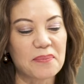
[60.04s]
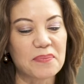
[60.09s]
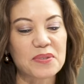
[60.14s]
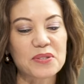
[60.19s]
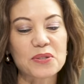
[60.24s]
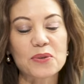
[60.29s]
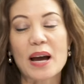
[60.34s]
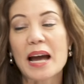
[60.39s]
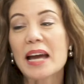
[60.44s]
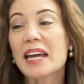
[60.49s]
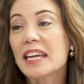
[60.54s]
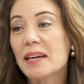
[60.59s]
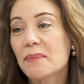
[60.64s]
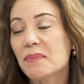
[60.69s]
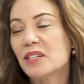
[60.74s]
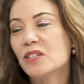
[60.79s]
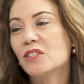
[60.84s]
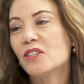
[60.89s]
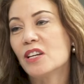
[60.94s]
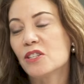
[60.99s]
So I
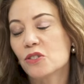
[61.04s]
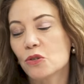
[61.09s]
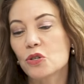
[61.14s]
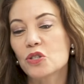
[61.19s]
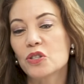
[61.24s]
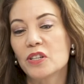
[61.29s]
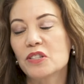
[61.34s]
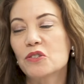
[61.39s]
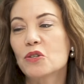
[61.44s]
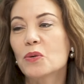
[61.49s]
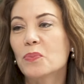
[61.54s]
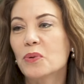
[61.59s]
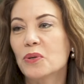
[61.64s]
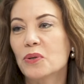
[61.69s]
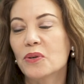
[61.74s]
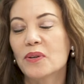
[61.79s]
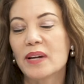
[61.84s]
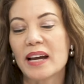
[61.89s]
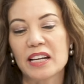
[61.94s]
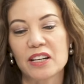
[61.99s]
am a social
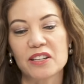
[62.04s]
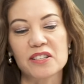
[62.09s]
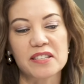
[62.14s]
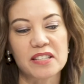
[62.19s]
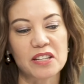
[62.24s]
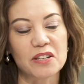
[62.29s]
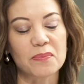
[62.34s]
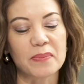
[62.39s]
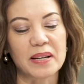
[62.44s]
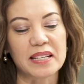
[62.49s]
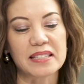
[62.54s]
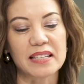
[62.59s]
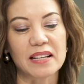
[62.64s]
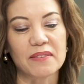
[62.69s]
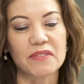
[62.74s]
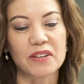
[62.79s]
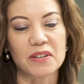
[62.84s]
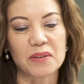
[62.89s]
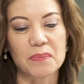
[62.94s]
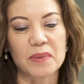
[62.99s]
entrepreneur. I consider
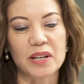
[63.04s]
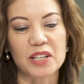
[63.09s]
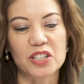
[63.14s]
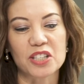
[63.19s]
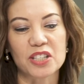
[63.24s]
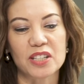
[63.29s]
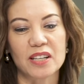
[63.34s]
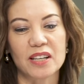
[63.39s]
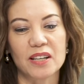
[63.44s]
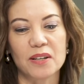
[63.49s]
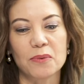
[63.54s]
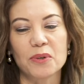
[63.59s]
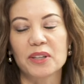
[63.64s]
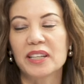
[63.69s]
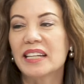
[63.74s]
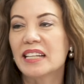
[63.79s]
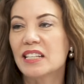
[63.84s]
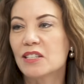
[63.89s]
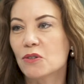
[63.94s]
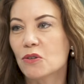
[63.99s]
myself very much
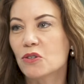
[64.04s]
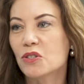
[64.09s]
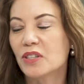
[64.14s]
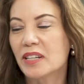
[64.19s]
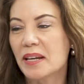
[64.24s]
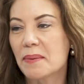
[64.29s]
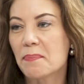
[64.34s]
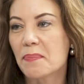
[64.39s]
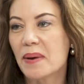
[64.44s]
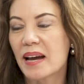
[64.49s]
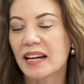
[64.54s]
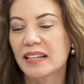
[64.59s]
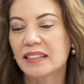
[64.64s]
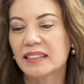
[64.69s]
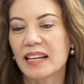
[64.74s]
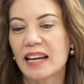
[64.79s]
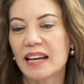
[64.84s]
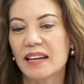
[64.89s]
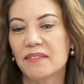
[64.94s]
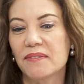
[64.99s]
working in social
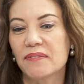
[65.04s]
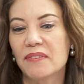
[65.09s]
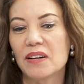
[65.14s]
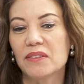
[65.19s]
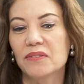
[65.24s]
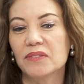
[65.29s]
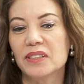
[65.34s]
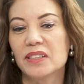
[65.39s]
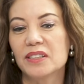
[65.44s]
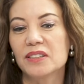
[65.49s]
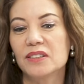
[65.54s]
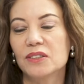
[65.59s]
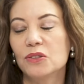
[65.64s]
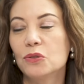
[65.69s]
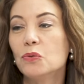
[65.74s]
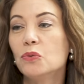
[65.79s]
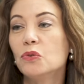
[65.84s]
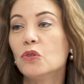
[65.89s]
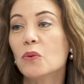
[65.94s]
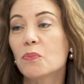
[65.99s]
impact. I
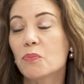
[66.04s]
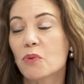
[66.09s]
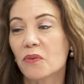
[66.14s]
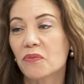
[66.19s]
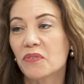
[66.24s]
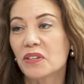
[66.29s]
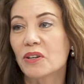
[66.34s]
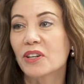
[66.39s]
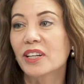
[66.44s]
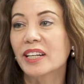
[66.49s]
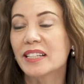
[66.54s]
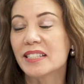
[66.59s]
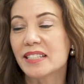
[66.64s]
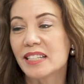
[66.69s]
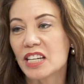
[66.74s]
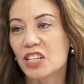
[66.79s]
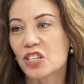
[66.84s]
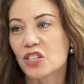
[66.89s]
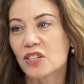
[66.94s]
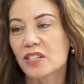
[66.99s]
founded 2 nonprofit
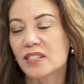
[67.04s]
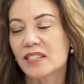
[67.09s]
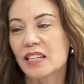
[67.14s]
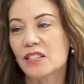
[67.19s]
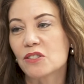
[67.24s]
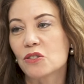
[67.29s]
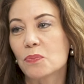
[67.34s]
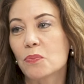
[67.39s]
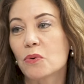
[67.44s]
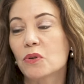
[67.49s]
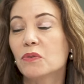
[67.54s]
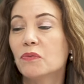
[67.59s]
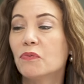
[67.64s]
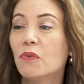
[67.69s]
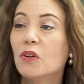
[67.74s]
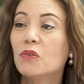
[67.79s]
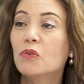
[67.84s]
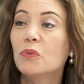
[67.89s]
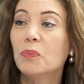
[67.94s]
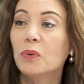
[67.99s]
organizations that support
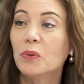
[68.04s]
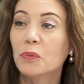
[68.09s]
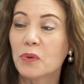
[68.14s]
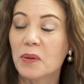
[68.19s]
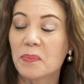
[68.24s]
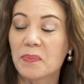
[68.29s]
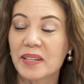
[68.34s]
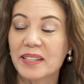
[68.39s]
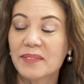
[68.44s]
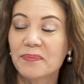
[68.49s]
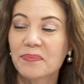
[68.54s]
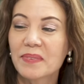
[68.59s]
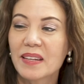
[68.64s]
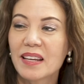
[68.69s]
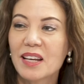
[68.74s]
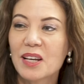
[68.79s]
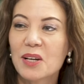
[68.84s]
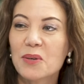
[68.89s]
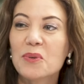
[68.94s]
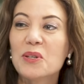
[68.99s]
vulnerable women.
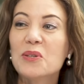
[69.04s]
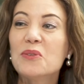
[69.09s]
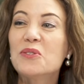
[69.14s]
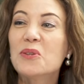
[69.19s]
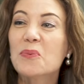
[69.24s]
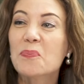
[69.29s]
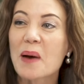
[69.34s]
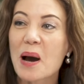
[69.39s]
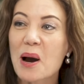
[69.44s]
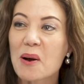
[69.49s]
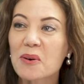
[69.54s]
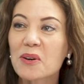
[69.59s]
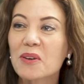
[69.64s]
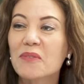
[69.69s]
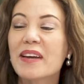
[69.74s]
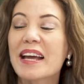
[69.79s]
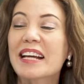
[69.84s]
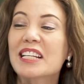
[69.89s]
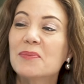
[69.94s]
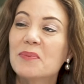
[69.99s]
We use the power
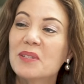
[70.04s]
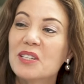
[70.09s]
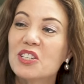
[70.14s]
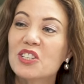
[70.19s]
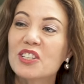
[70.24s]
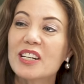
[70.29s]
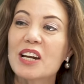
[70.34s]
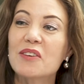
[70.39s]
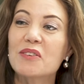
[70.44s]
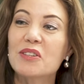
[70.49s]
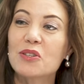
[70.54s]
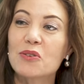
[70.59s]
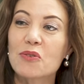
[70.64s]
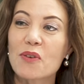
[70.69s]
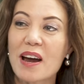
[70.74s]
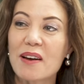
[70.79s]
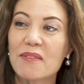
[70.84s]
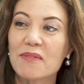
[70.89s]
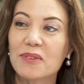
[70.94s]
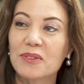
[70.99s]
of expeditionary
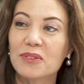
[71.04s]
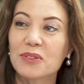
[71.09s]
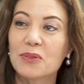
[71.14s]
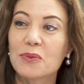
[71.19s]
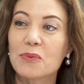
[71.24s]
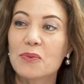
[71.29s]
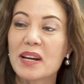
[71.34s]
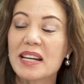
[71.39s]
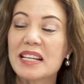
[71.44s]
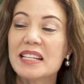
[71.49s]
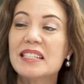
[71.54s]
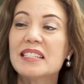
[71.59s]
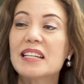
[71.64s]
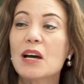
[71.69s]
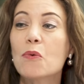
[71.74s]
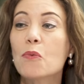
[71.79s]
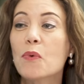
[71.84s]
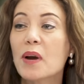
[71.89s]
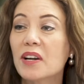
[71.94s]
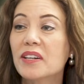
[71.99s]
travel to raise
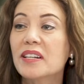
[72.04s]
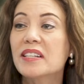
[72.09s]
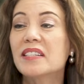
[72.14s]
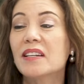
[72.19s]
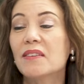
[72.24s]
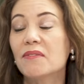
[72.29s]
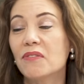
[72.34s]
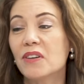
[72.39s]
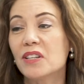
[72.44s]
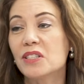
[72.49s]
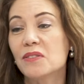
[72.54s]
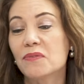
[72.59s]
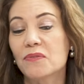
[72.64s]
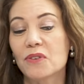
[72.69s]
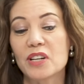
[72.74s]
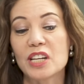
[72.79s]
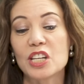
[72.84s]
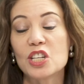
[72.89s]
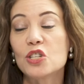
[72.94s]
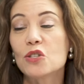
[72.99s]
awareness and funds
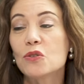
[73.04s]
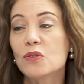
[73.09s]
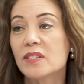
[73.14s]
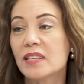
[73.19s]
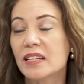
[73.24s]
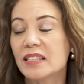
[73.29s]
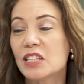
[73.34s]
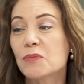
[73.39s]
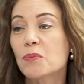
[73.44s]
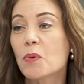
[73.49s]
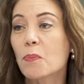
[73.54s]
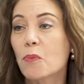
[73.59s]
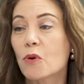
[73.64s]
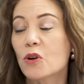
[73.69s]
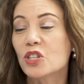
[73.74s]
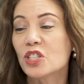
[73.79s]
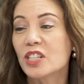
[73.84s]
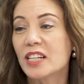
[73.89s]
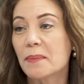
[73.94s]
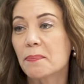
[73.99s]
for issues that
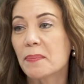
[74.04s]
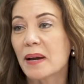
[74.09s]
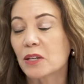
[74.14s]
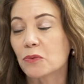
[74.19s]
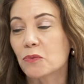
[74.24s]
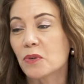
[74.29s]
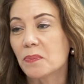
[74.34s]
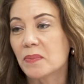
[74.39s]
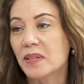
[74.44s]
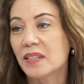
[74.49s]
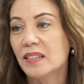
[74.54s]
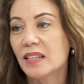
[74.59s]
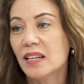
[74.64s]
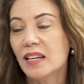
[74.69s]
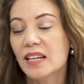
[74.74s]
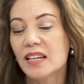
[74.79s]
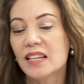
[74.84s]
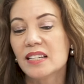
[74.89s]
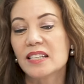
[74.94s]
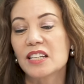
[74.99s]
disproportionately impact women,
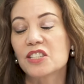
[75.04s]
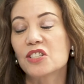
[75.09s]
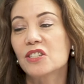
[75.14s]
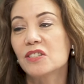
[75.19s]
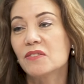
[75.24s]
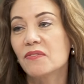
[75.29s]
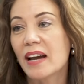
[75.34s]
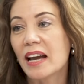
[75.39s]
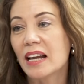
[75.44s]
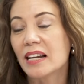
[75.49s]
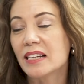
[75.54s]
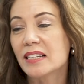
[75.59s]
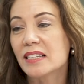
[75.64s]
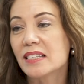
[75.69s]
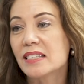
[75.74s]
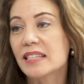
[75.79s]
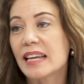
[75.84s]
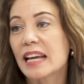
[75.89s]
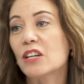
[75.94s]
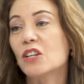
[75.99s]
such as
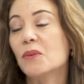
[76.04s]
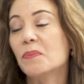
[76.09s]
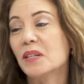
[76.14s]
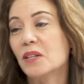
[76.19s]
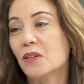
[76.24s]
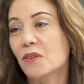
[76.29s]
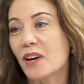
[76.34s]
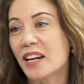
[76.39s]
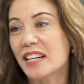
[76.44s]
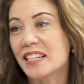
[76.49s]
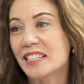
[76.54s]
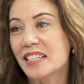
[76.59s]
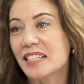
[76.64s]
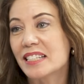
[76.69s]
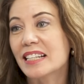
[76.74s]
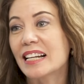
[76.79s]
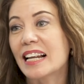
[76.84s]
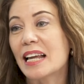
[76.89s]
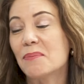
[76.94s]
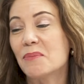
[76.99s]
violence, economic
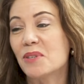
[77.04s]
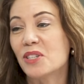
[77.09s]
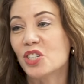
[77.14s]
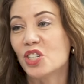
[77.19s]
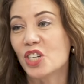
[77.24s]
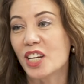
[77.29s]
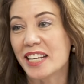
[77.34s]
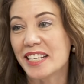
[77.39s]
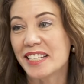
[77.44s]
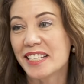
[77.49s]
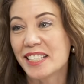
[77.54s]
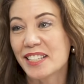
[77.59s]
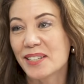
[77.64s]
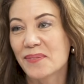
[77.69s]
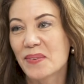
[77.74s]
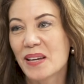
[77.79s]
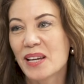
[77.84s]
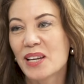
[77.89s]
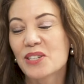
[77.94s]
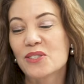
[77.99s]
crisis, climate change.
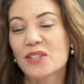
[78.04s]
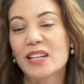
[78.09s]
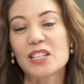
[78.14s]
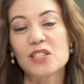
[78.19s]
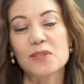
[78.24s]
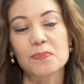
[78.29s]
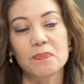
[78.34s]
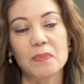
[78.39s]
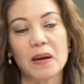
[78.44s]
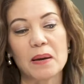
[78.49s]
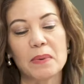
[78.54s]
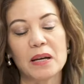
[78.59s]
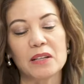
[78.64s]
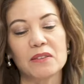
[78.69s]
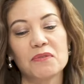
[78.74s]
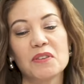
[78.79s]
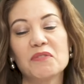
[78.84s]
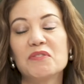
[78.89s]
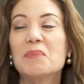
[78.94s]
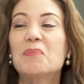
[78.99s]
So that's
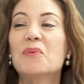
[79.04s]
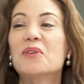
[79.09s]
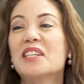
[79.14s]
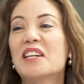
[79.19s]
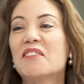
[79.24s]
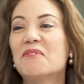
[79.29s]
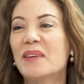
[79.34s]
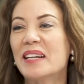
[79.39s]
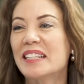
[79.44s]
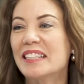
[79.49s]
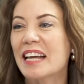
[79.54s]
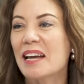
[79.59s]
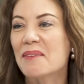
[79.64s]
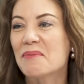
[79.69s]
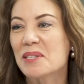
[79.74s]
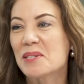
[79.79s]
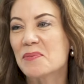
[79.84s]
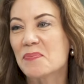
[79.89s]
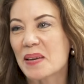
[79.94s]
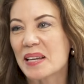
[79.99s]
about 50% of my
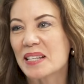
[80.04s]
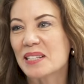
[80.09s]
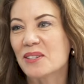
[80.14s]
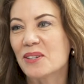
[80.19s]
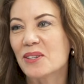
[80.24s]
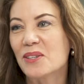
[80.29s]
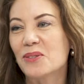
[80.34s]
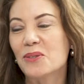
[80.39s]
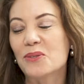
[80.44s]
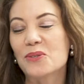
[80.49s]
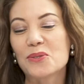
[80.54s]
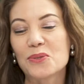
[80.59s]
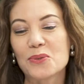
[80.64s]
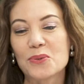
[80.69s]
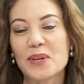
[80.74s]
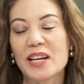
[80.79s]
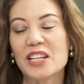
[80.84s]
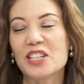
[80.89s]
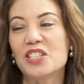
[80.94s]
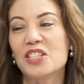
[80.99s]
time is spent on those
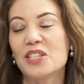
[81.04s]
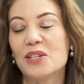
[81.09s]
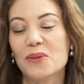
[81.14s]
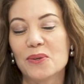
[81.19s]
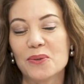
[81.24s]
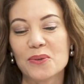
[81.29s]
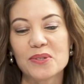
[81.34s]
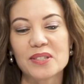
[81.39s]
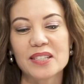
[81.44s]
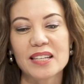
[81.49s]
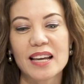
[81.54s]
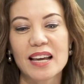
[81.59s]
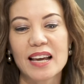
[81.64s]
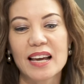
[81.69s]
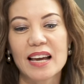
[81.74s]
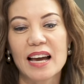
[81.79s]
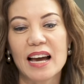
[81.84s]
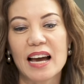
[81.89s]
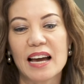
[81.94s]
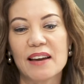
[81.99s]
2 NGOs.
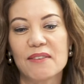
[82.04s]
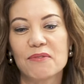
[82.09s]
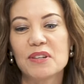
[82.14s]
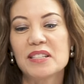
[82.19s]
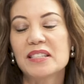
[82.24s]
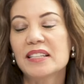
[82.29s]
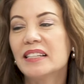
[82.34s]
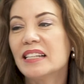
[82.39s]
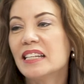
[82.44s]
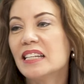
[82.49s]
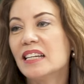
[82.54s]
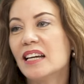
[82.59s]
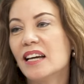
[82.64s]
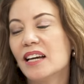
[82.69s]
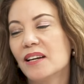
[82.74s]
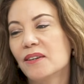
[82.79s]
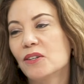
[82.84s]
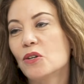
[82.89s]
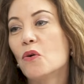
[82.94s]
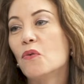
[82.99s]
I've recently
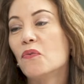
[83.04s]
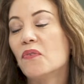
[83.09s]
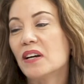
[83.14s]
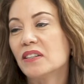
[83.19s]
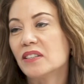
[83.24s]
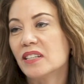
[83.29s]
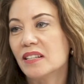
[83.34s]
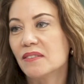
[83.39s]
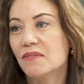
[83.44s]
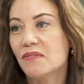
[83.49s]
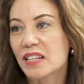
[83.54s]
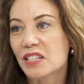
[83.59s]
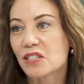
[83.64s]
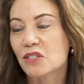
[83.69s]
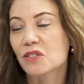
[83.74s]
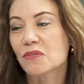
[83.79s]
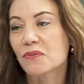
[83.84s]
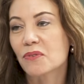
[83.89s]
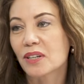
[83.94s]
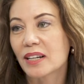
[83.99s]
co-founded
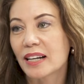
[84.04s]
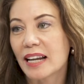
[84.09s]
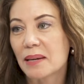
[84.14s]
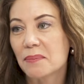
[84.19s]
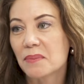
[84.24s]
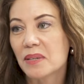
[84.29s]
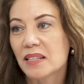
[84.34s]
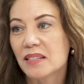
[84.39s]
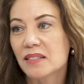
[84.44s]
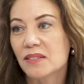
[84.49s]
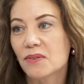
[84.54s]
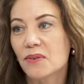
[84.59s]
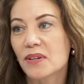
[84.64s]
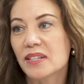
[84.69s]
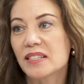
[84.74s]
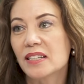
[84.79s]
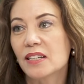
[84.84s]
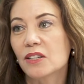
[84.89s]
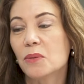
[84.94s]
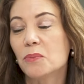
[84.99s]
Investors for Climate. So
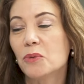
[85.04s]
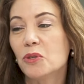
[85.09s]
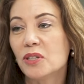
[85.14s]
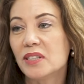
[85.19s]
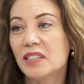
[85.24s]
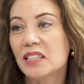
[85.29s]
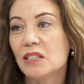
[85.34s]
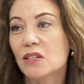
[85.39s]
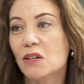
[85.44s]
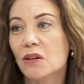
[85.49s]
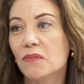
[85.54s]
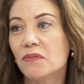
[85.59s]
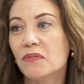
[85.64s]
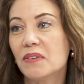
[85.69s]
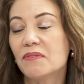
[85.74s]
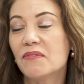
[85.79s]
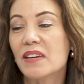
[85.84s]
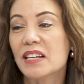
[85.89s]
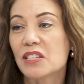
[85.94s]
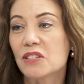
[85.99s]
it's a community of
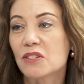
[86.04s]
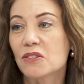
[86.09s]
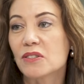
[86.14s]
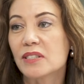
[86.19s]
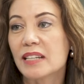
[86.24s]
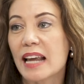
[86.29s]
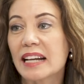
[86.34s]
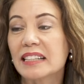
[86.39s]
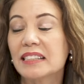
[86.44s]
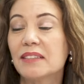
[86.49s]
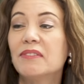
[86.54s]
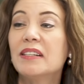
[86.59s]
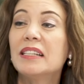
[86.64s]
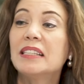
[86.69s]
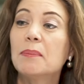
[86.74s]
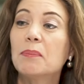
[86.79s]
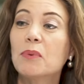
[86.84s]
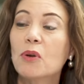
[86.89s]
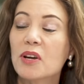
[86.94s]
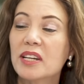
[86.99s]
investors
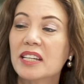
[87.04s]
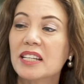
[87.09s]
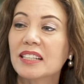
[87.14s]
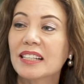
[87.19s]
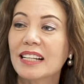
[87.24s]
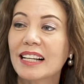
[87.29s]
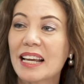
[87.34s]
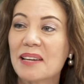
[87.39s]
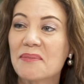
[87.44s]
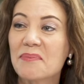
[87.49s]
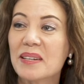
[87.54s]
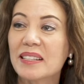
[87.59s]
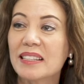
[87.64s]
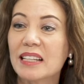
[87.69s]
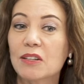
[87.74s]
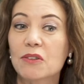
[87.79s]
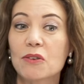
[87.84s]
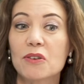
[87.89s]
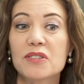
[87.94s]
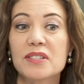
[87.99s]
actively deploying in climate
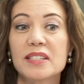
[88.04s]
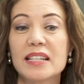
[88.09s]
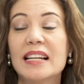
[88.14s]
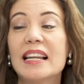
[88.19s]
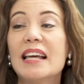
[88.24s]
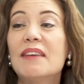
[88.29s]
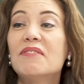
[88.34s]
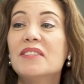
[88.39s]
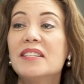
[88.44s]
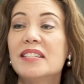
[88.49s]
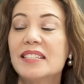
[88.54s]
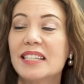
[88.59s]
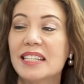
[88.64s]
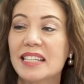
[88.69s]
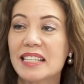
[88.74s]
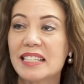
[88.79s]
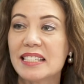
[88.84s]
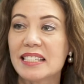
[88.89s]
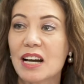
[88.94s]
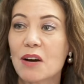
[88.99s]
across 11
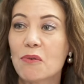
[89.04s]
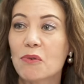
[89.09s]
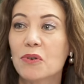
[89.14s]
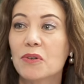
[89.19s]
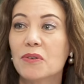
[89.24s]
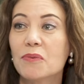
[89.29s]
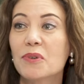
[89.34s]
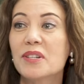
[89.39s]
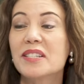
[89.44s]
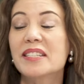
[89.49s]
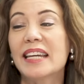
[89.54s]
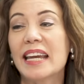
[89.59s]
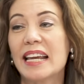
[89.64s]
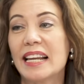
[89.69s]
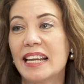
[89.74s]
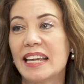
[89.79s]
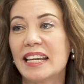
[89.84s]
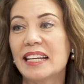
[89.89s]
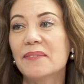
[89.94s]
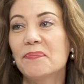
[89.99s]
cities now. We're
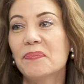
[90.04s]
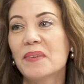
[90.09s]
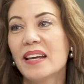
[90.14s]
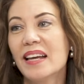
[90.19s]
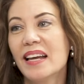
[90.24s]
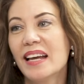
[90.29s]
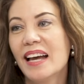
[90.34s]
scaling.